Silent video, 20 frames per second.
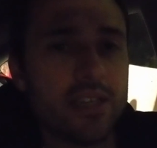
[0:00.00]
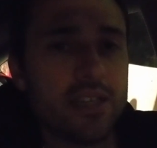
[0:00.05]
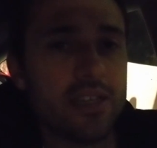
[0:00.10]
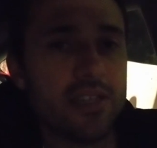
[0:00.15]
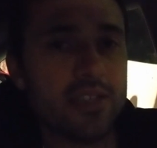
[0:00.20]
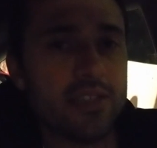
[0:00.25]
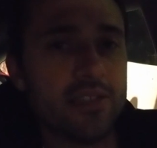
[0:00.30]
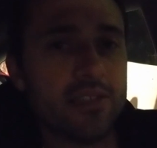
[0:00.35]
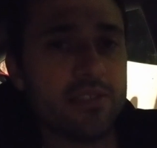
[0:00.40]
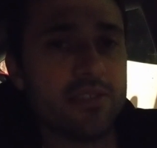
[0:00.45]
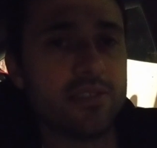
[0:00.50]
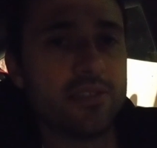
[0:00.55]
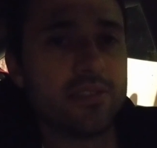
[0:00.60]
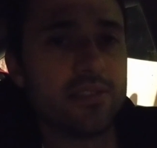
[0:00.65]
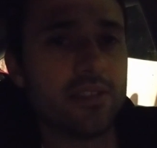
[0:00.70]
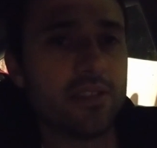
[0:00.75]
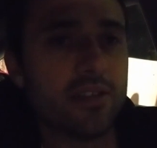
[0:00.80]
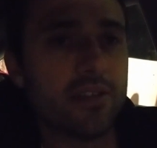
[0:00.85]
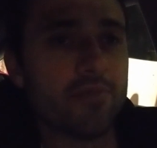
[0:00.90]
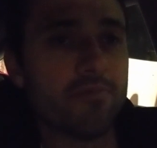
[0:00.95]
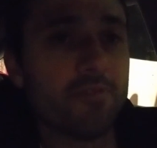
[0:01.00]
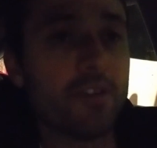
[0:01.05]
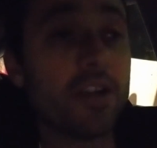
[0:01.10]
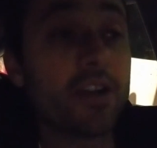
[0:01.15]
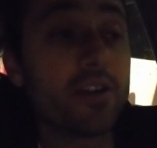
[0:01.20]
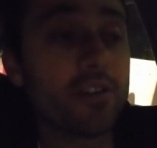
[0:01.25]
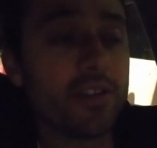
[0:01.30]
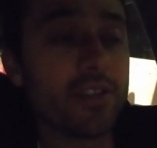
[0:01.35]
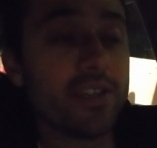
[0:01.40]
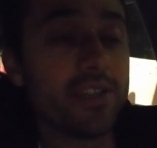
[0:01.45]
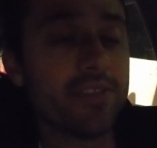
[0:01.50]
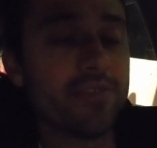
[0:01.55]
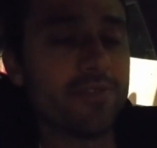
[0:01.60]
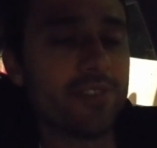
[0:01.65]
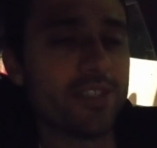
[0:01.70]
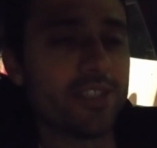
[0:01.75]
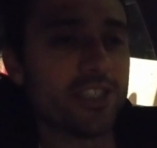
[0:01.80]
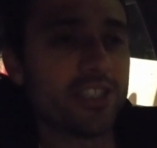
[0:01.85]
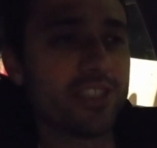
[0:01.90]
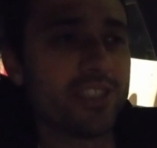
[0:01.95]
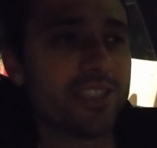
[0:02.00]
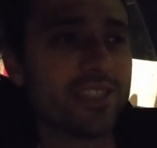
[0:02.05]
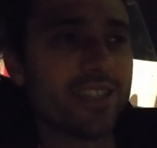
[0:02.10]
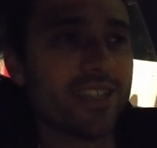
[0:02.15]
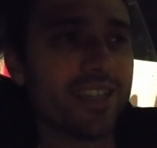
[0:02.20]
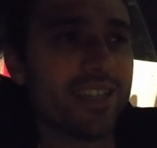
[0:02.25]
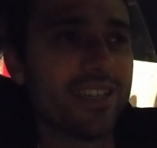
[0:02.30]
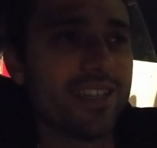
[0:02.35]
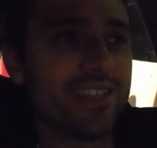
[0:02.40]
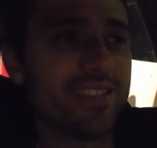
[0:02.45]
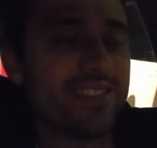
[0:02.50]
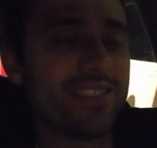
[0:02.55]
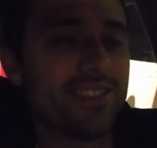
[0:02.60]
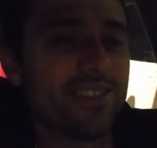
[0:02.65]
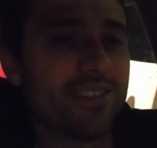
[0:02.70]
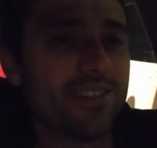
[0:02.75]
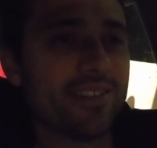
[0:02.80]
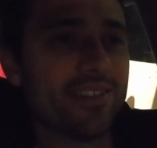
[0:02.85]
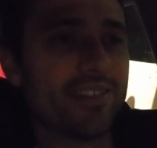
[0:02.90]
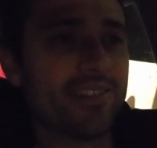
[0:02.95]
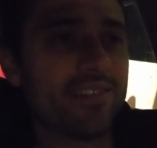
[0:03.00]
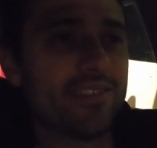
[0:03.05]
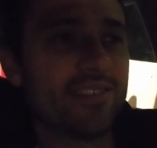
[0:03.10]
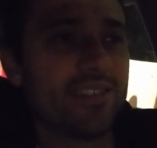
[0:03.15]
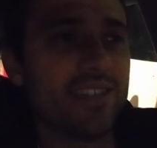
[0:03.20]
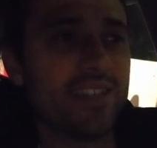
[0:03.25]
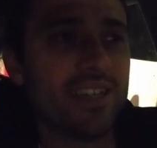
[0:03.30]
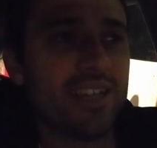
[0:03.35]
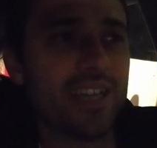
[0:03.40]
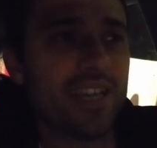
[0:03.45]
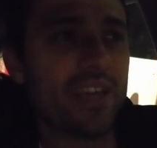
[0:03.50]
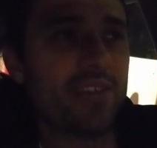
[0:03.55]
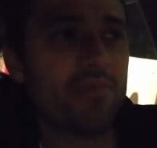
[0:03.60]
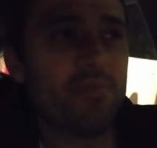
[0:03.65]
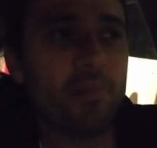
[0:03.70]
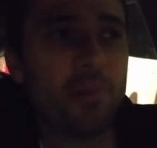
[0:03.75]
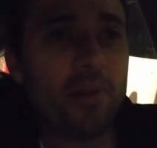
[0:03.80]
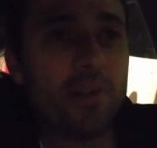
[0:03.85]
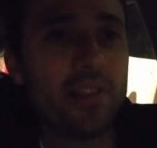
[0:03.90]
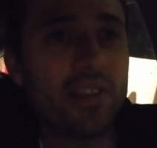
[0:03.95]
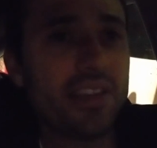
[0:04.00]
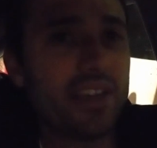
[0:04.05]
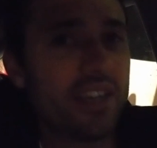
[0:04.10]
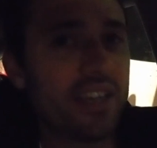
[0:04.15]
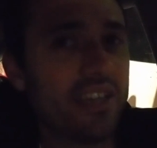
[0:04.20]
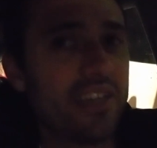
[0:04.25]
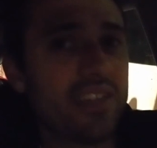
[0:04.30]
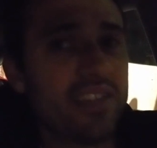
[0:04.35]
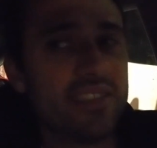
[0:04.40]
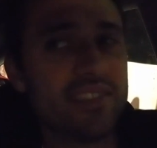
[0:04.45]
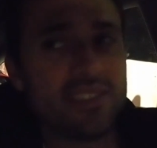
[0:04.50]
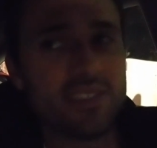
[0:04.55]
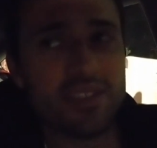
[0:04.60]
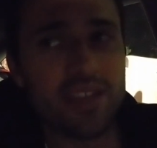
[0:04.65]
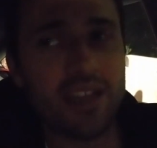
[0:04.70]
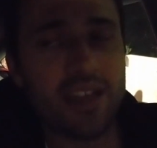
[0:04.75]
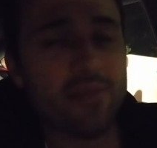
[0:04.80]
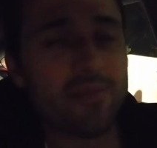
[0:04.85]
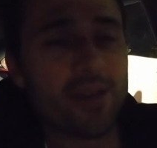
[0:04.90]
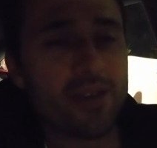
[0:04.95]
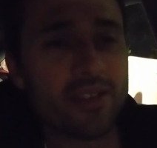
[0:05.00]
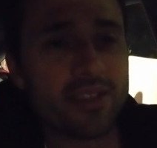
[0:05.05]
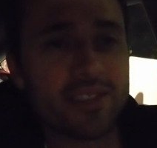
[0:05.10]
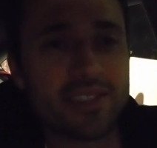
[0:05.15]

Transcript: is very efficient, so it really is about the